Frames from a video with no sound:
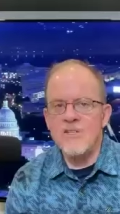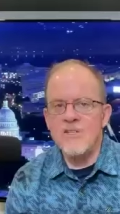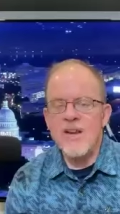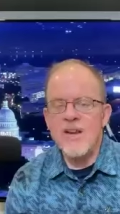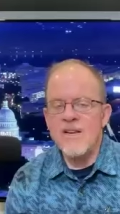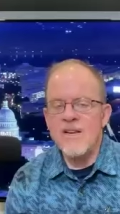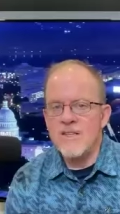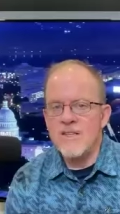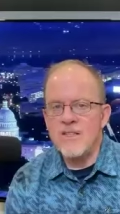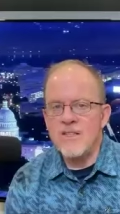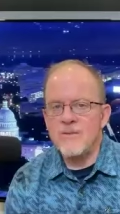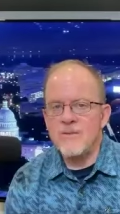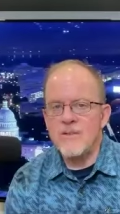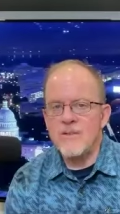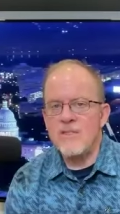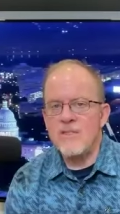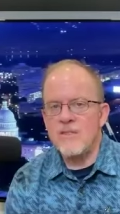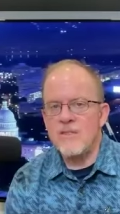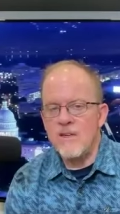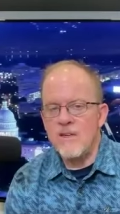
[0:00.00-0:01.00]
Jake
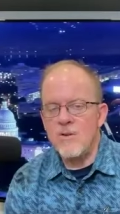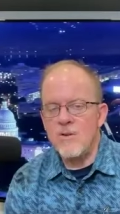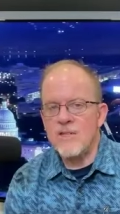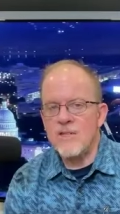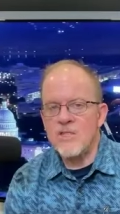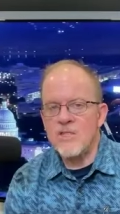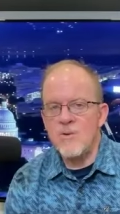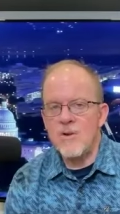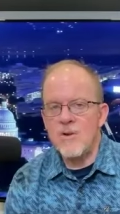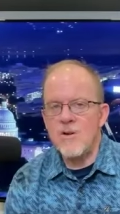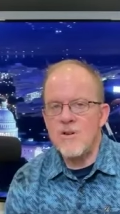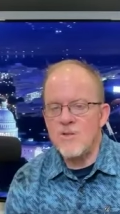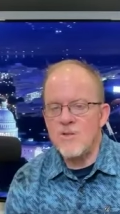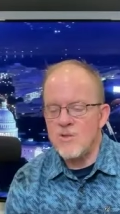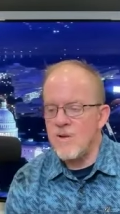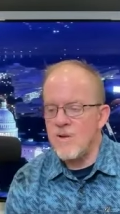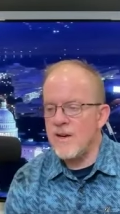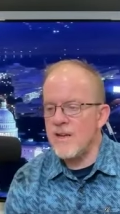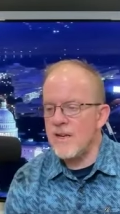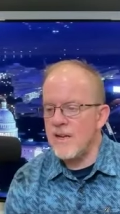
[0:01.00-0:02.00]
Sullivan, no experience
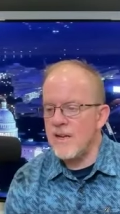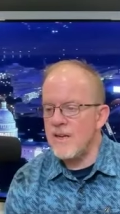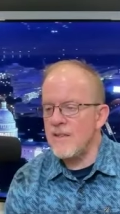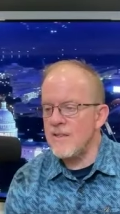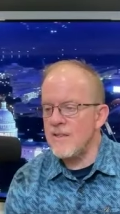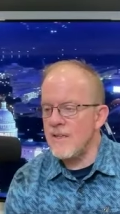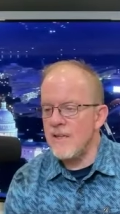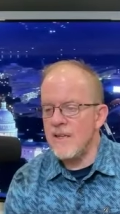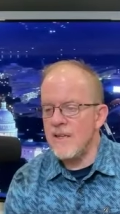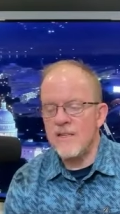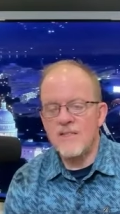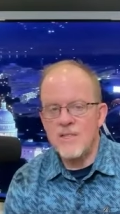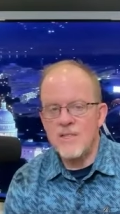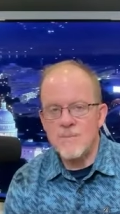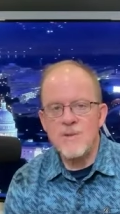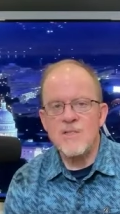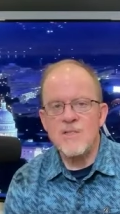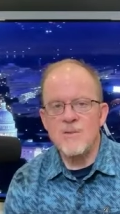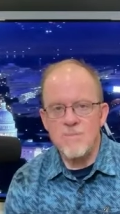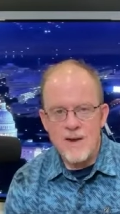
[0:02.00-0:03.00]
running anything
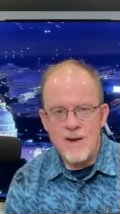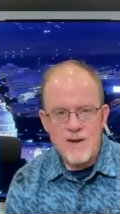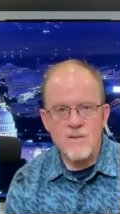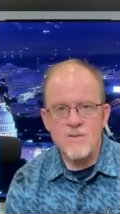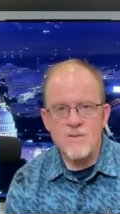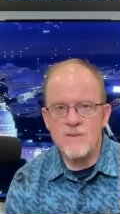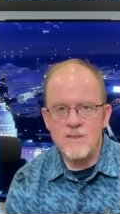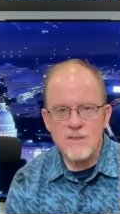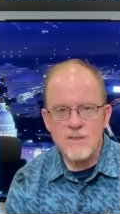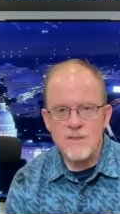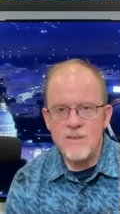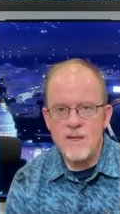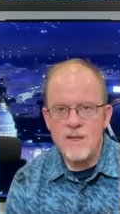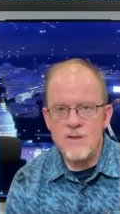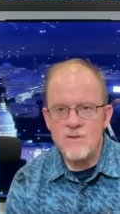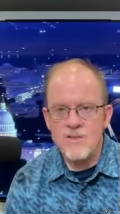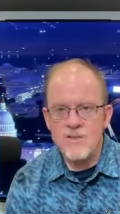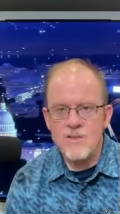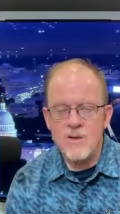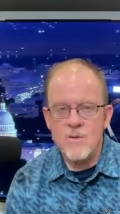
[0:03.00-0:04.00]
except his mouth, you
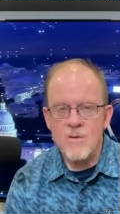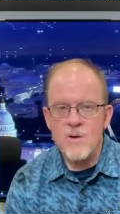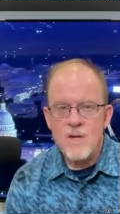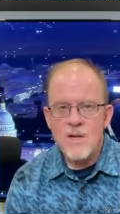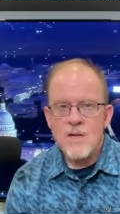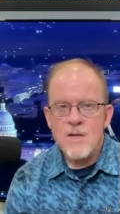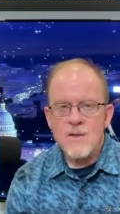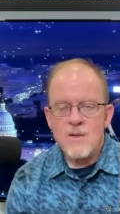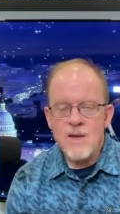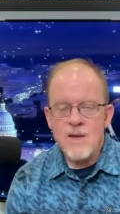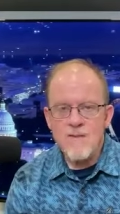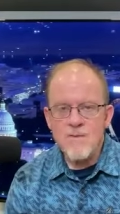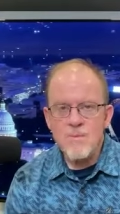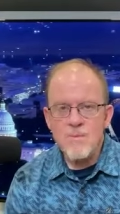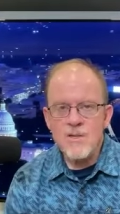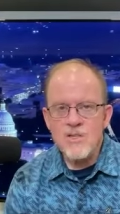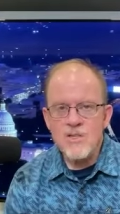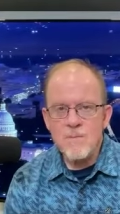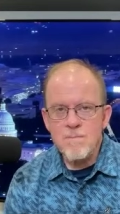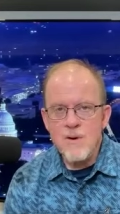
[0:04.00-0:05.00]
know. So you have a
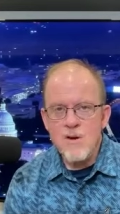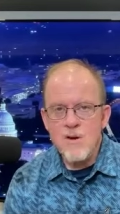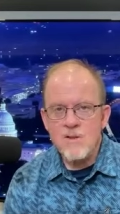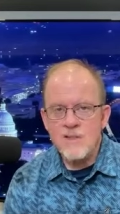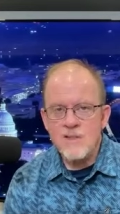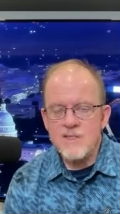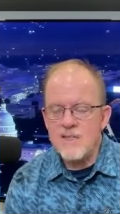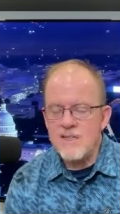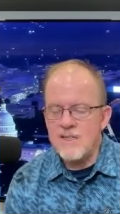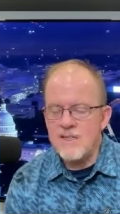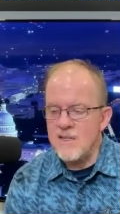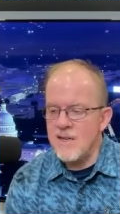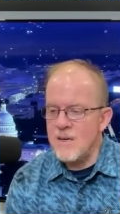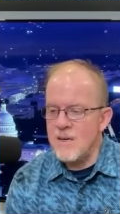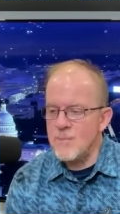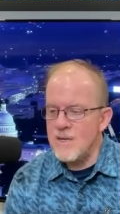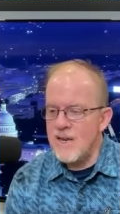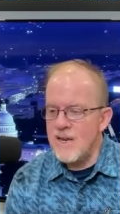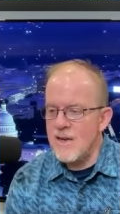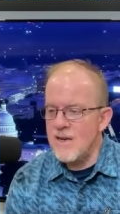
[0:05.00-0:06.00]
bunch of policy
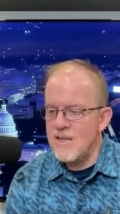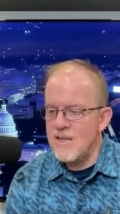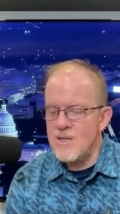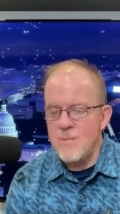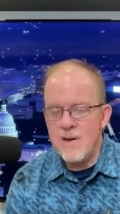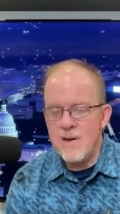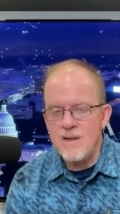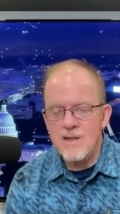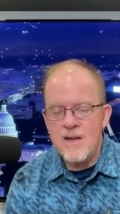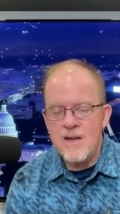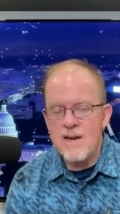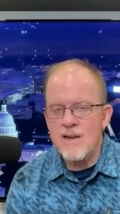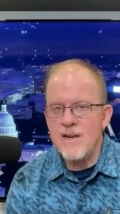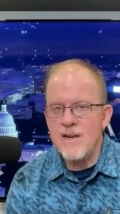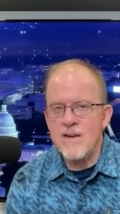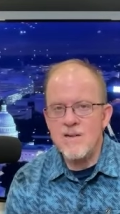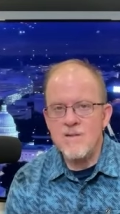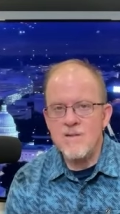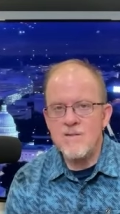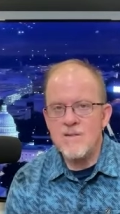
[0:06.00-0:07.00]
types. Hey, I spent a lot of
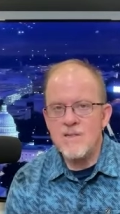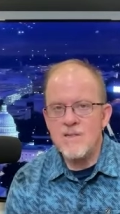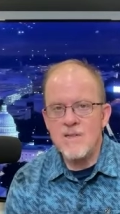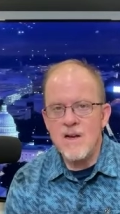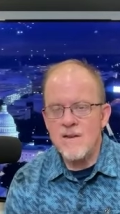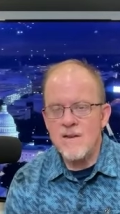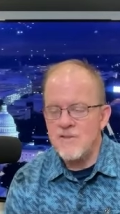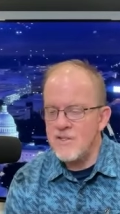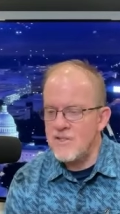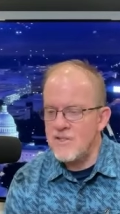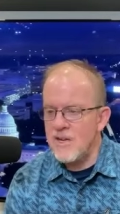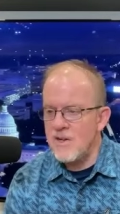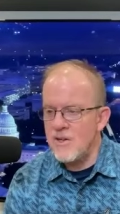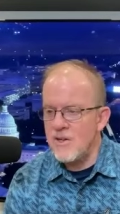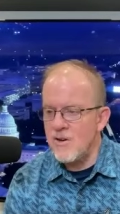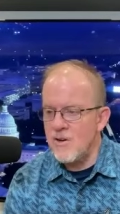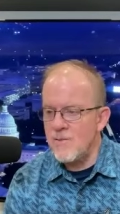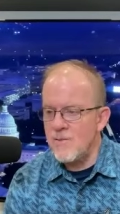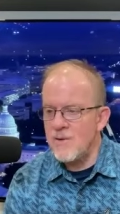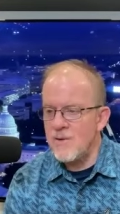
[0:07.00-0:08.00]
years in Office
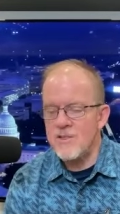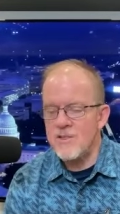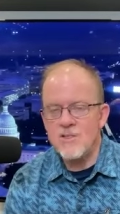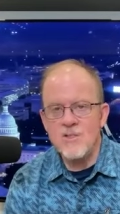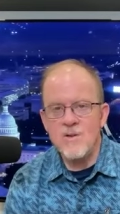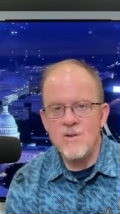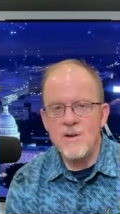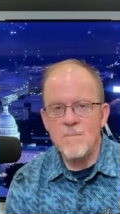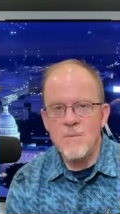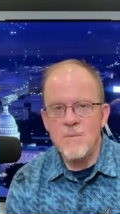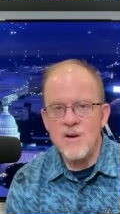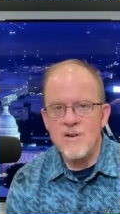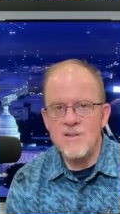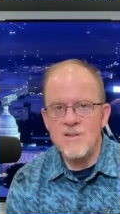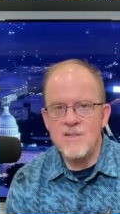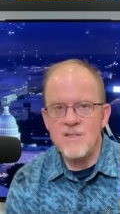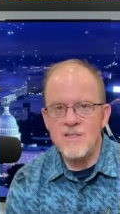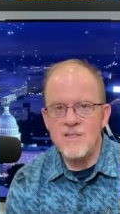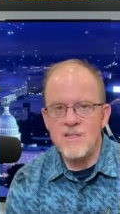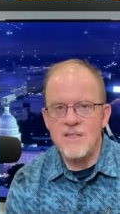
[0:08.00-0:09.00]
Secretary of Defense doing
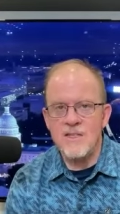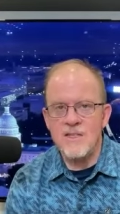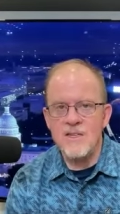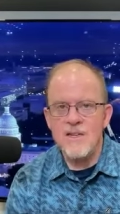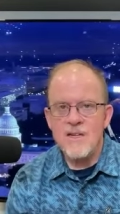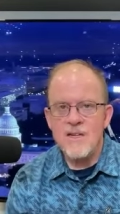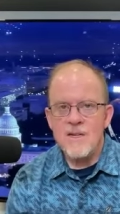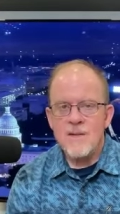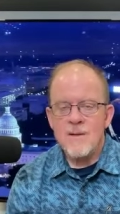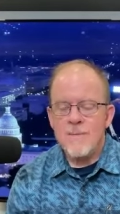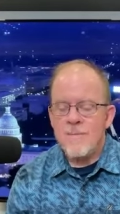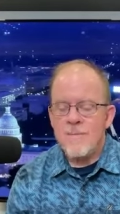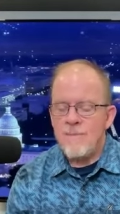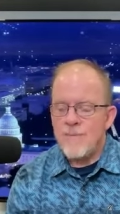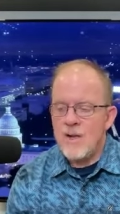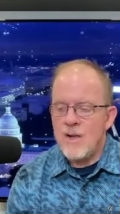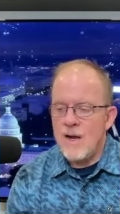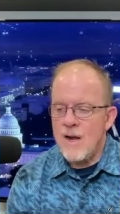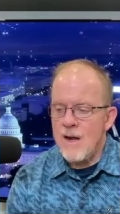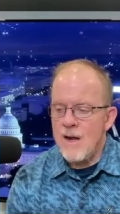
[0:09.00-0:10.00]
policy
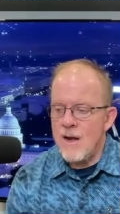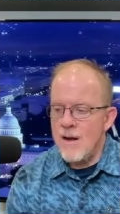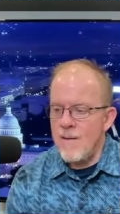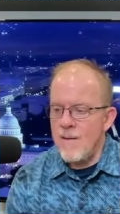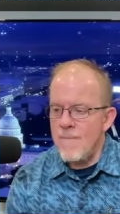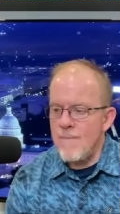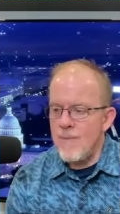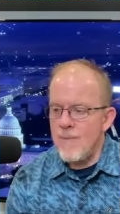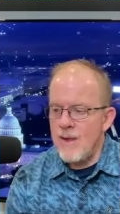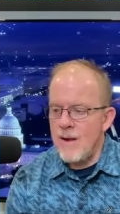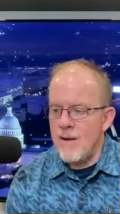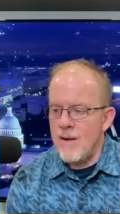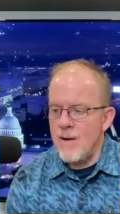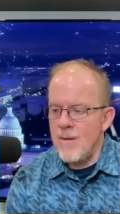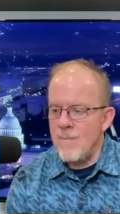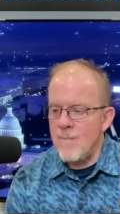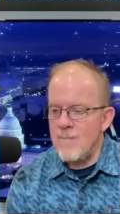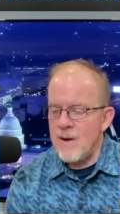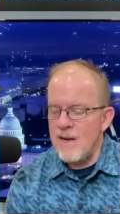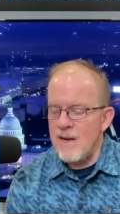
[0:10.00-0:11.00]
um, uh,
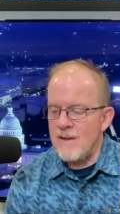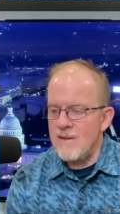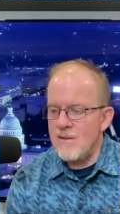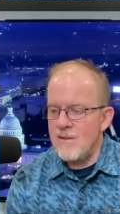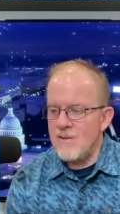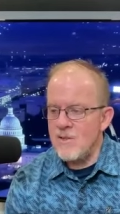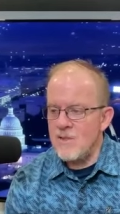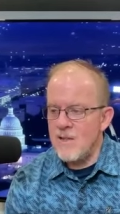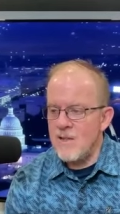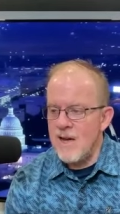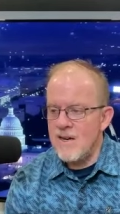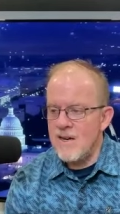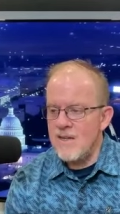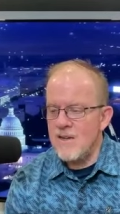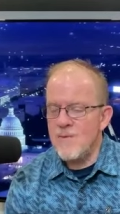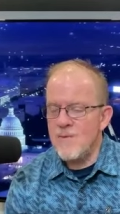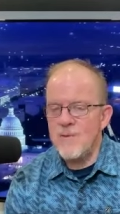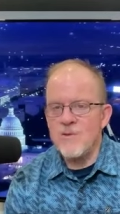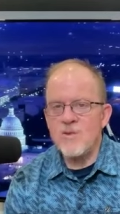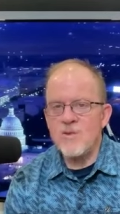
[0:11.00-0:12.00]
but there's a lot of
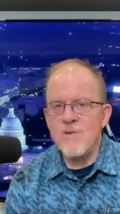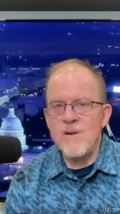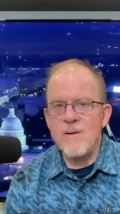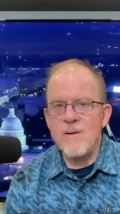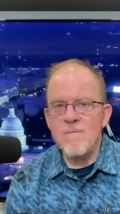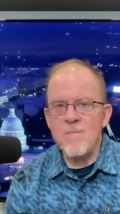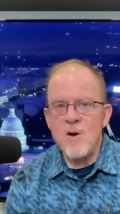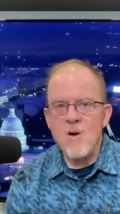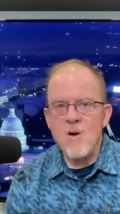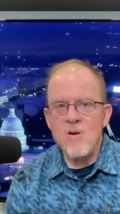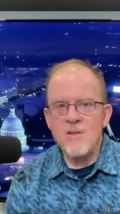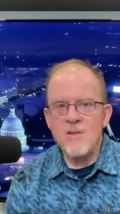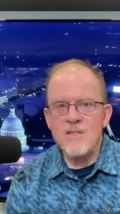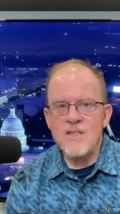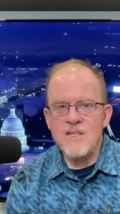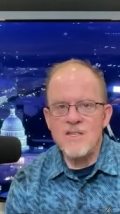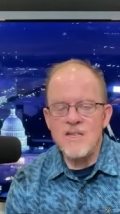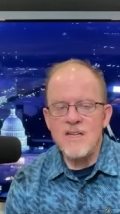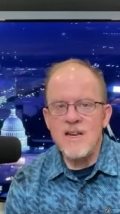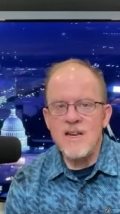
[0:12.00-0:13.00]
difference between
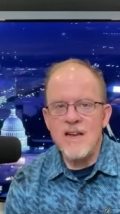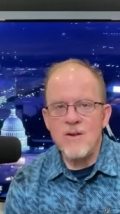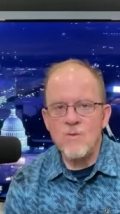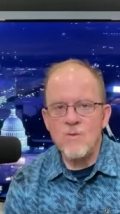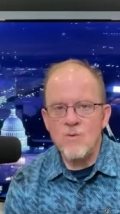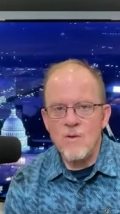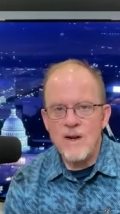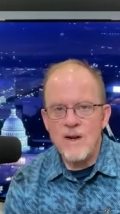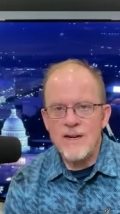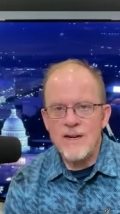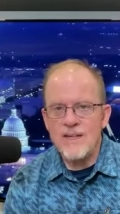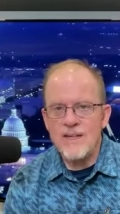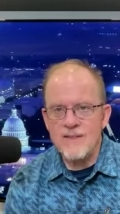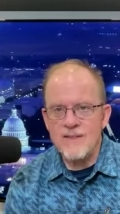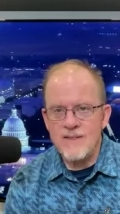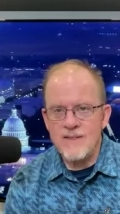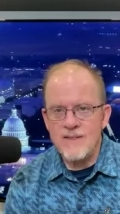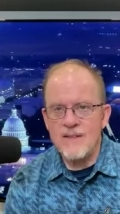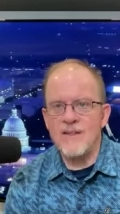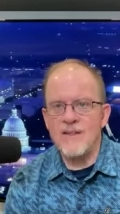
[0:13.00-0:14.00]
policy and running
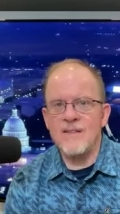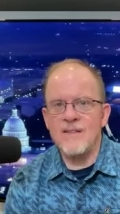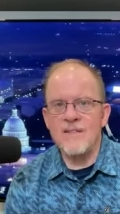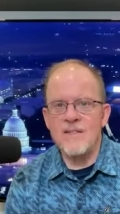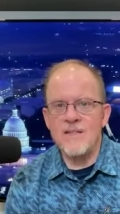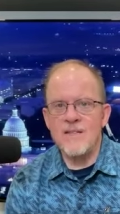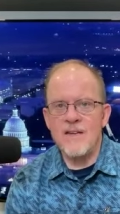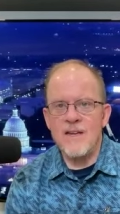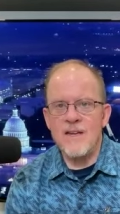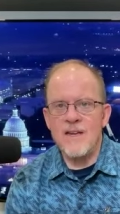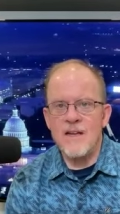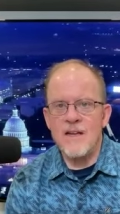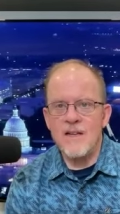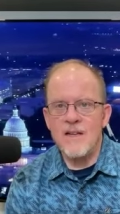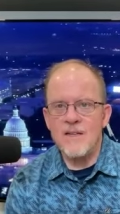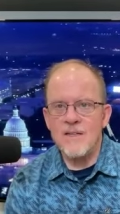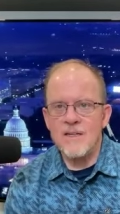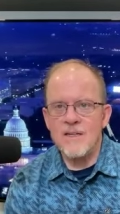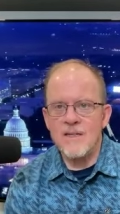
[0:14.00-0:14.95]
things and uh,